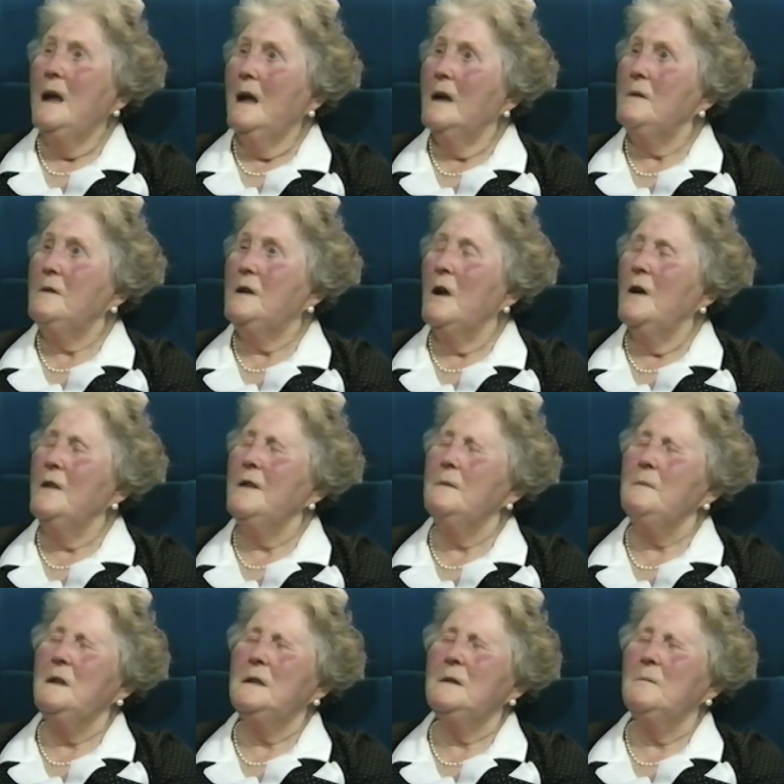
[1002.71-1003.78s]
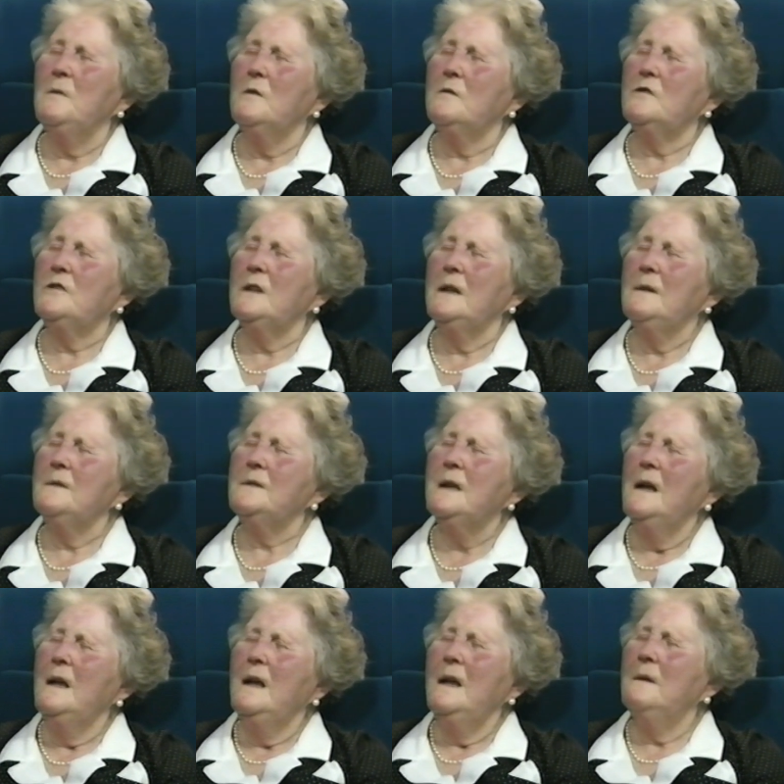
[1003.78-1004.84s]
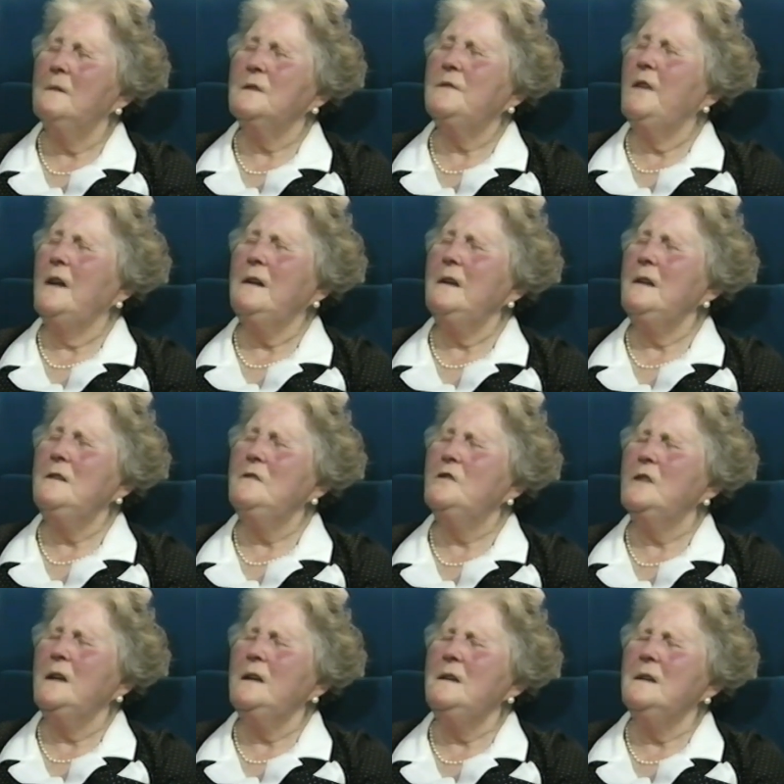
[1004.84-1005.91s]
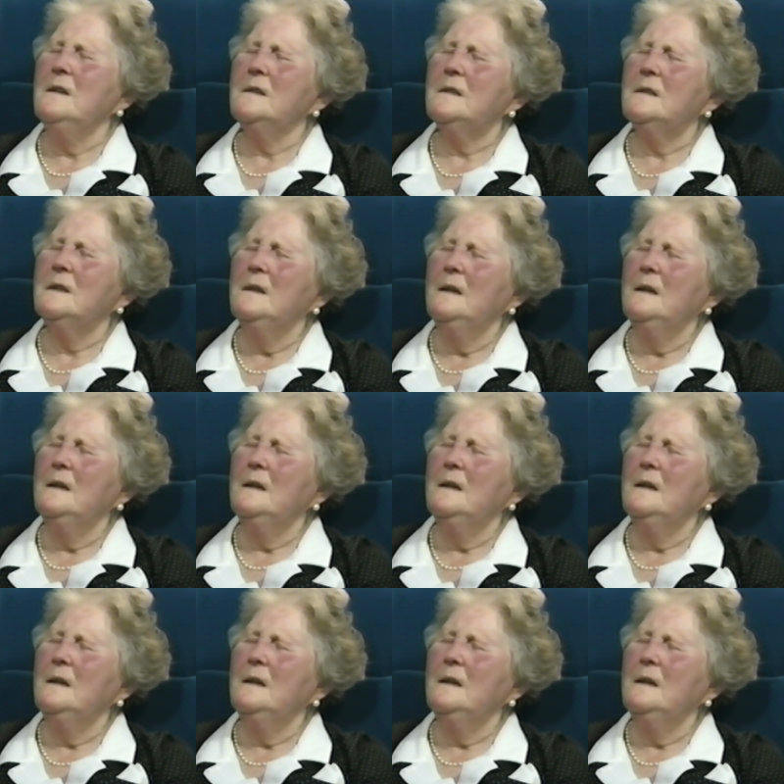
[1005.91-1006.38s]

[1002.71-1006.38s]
and turn them into bookshelves. It was very ingenious.